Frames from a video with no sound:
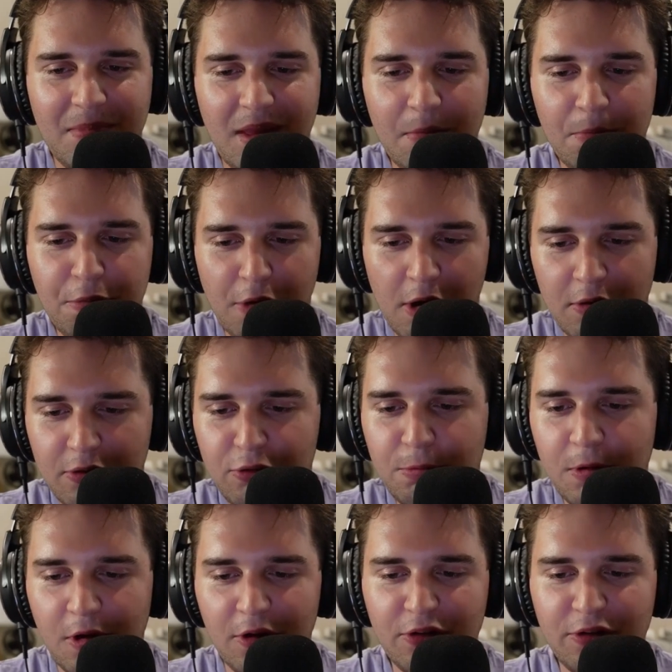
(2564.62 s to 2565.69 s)
Bros
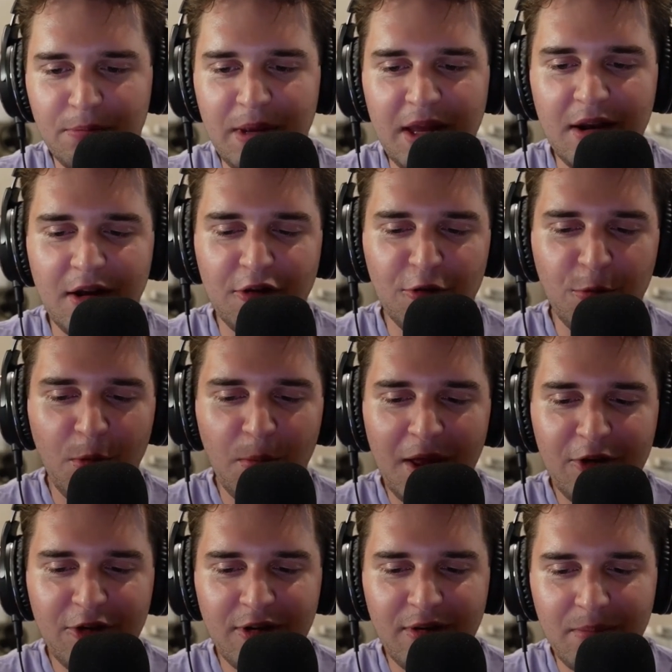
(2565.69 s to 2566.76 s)
would also be an honorable
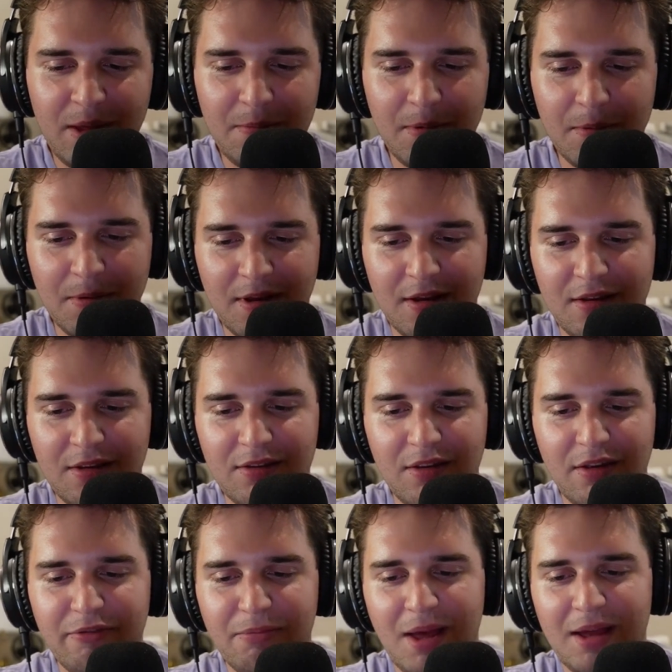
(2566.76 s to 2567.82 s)
mention of me, but
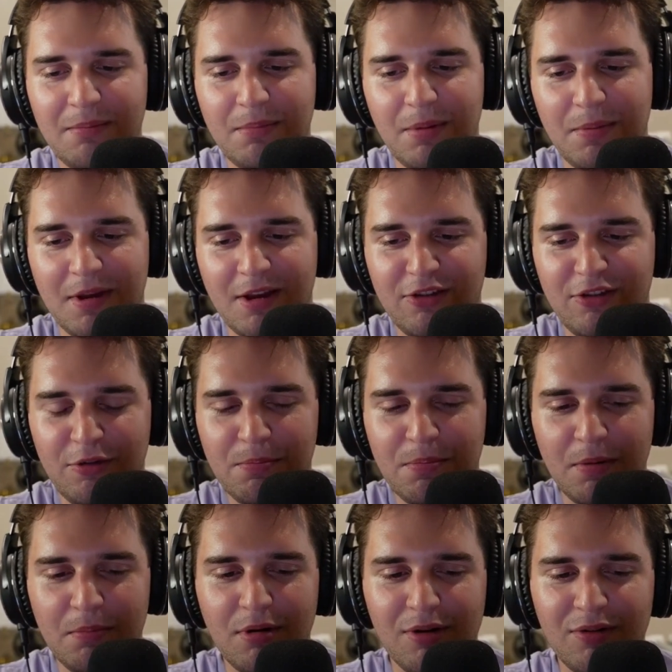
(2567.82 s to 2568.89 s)
because you
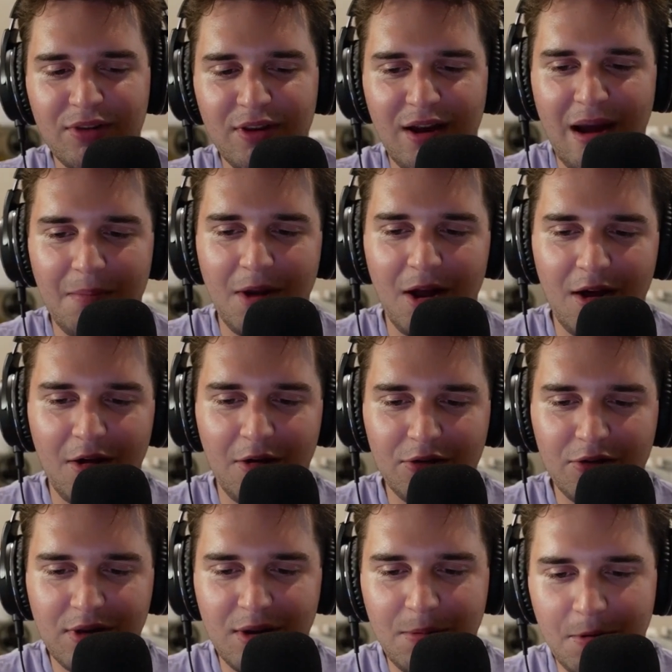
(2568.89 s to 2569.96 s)
put Bros there, I'm not
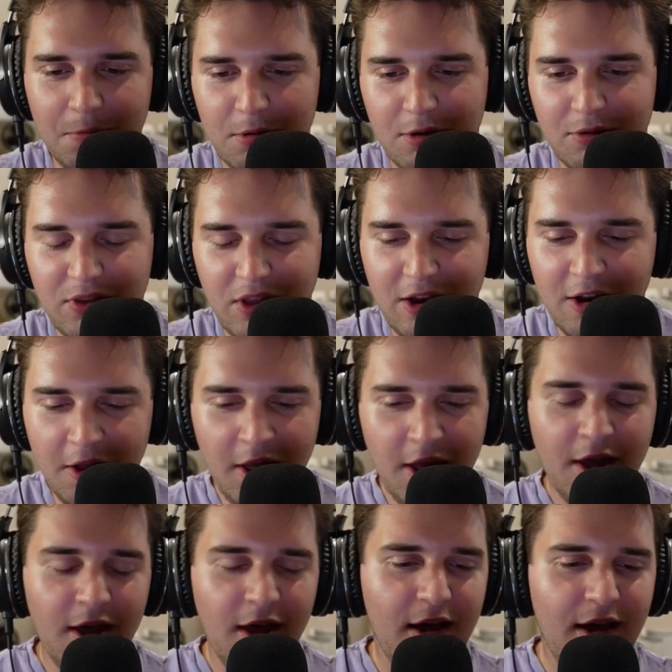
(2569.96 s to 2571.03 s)
also going to put Bros there. Right.
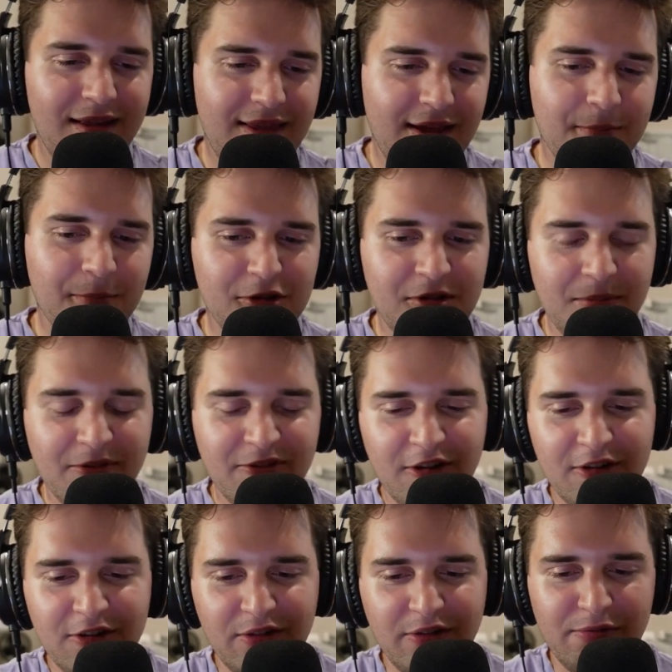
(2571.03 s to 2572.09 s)
I think
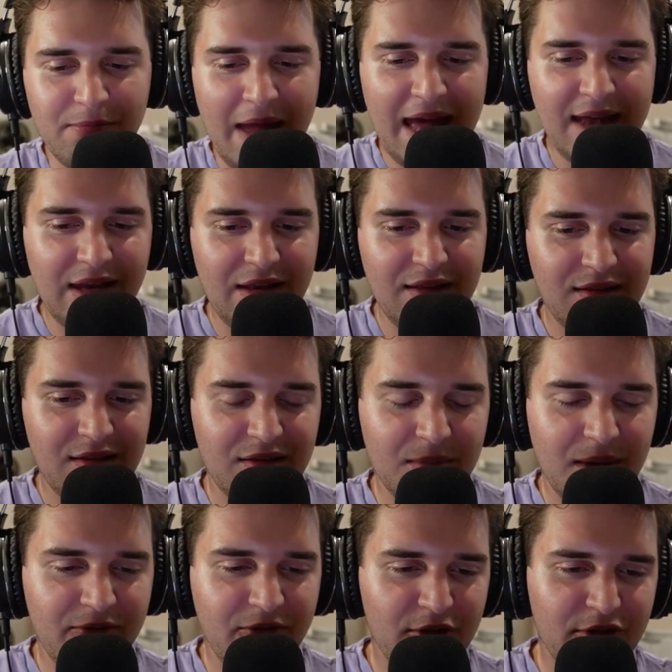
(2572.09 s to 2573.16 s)
Multiverse of Madness is
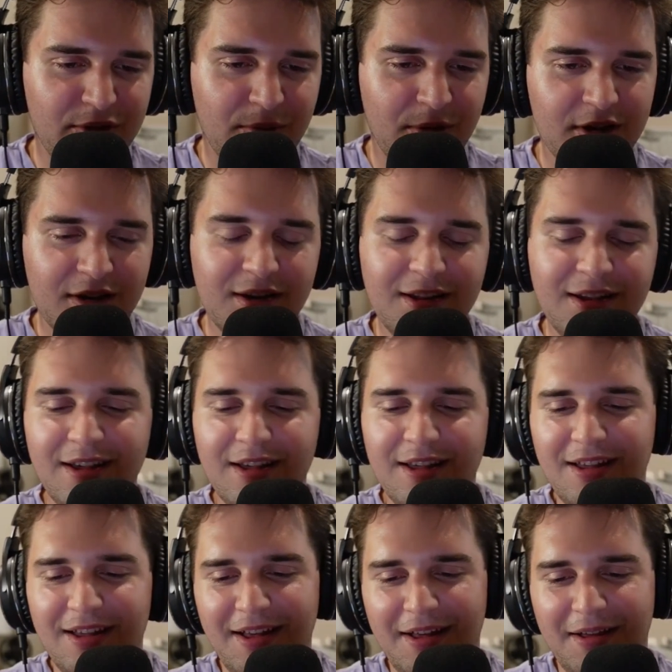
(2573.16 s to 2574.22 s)
my first one.
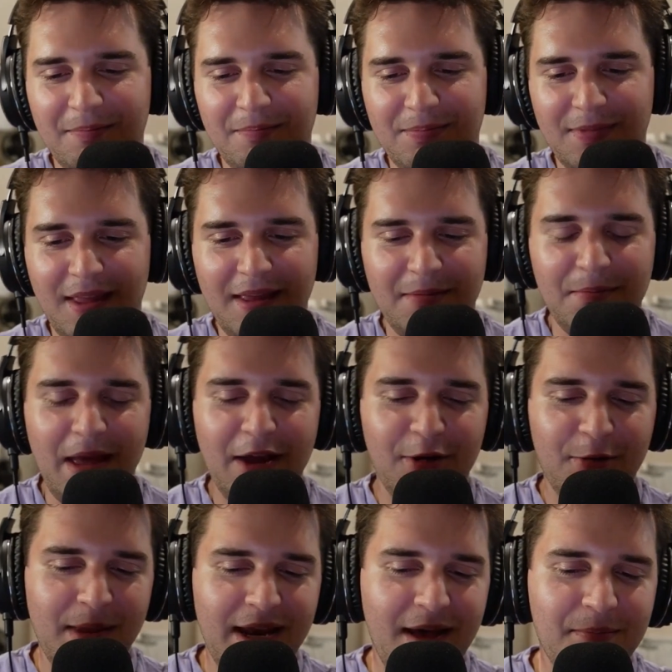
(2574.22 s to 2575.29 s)
And may
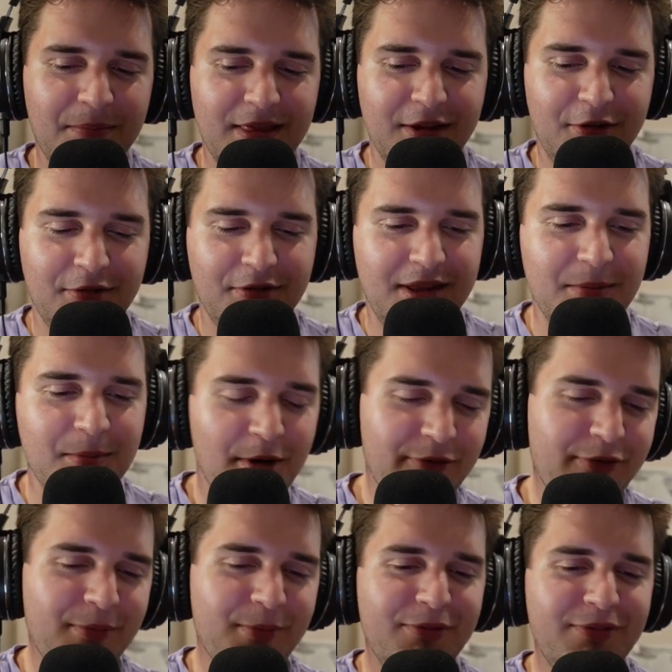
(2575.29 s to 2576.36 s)
or may not be the only
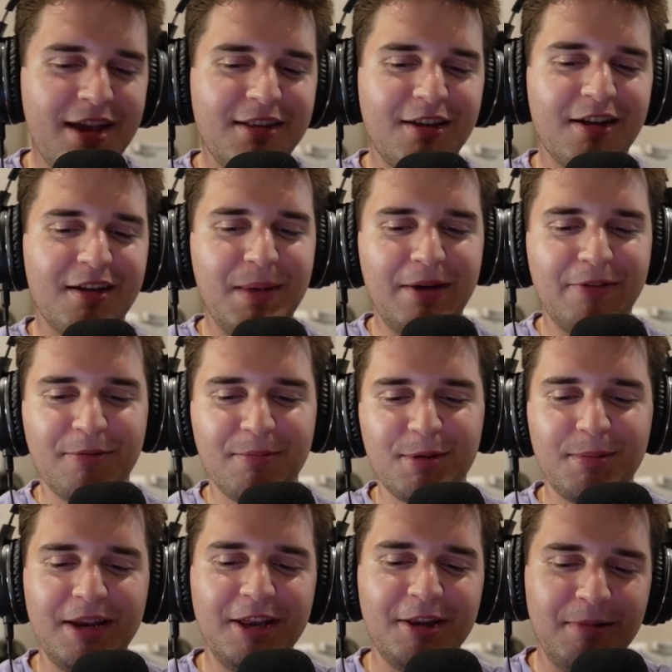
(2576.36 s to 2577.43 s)
Marvel movie I talk about from
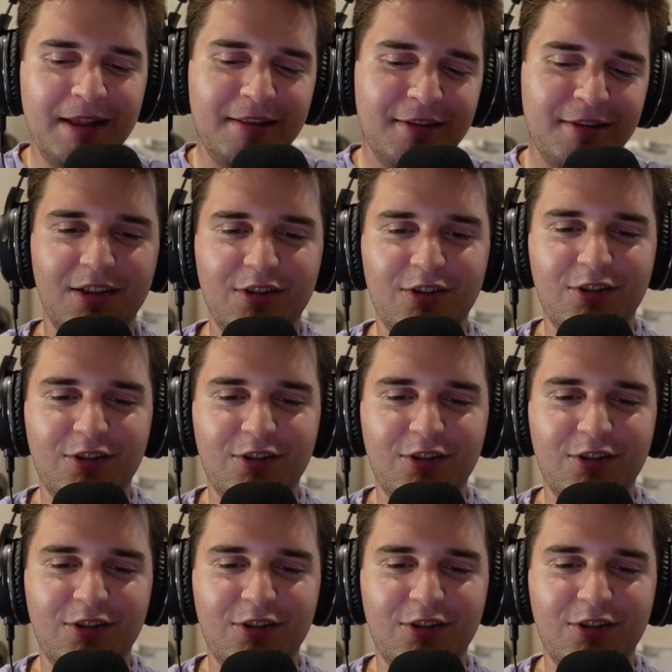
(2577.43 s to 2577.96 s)
2022.